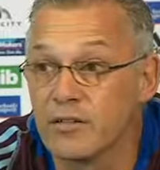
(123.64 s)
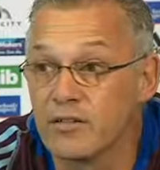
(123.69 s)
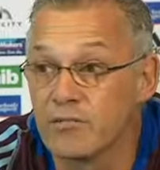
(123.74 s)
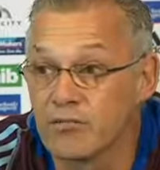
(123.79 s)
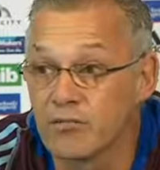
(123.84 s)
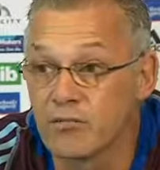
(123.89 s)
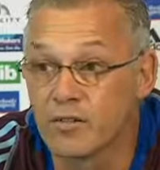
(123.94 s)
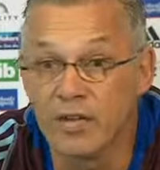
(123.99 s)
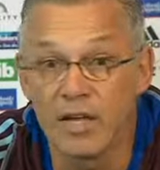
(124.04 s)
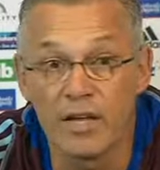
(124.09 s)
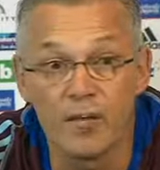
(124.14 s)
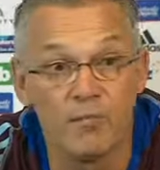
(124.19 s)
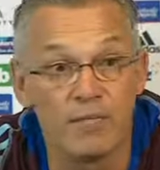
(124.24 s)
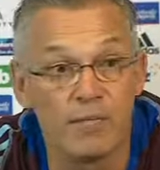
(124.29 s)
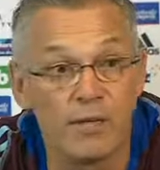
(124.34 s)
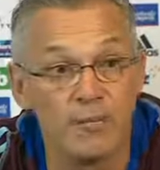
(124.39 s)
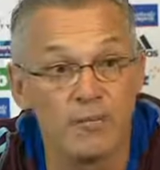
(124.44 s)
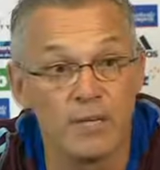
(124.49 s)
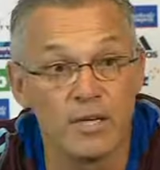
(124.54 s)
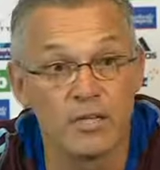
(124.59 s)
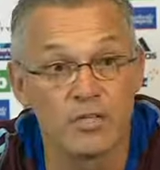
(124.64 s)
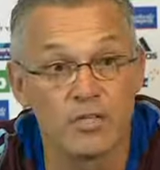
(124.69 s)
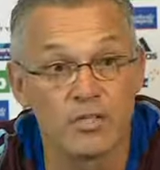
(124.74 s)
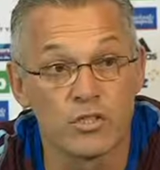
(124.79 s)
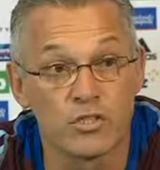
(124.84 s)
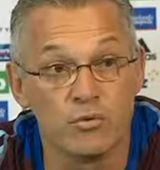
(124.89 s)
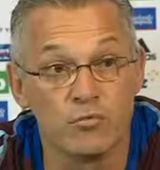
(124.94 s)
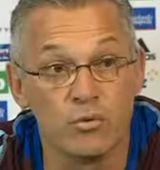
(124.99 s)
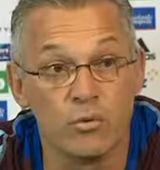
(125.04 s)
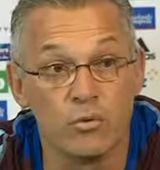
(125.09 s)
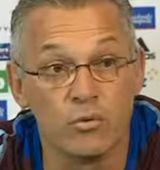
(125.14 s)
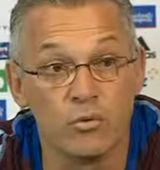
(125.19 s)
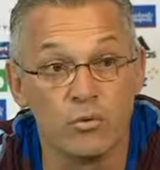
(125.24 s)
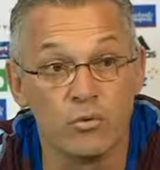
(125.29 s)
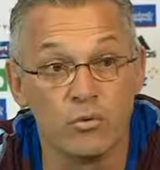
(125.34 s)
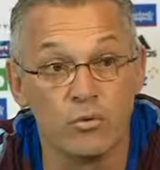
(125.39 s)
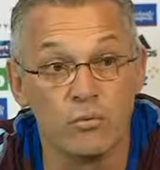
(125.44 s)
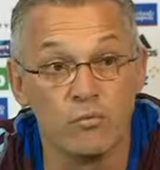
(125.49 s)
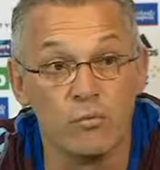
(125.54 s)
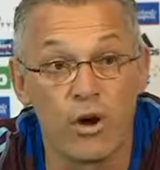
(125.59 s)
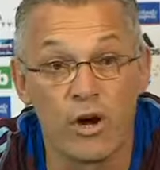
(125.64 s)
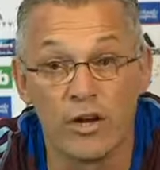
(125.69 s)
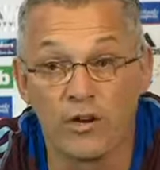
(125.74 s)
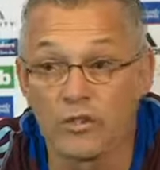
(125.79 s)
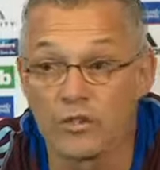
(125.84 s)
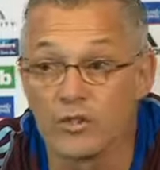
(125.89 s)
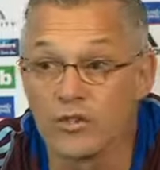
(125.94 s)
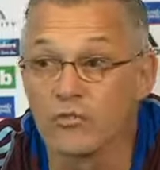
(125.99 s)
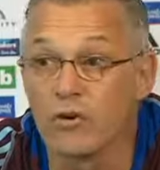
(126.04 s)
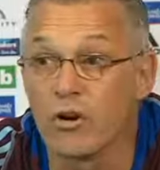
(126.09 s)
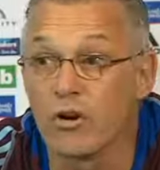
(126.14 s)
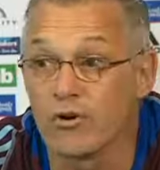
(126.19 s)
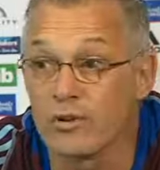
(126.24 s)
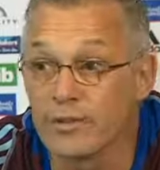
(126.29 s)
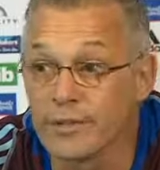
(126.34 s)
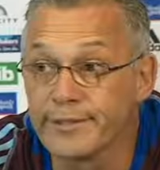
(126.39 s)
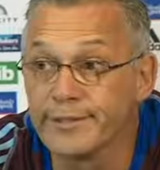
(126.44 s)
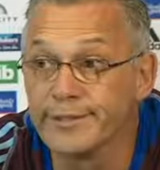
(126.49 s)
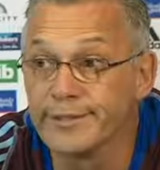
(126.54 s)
For that means a small or minor stroke.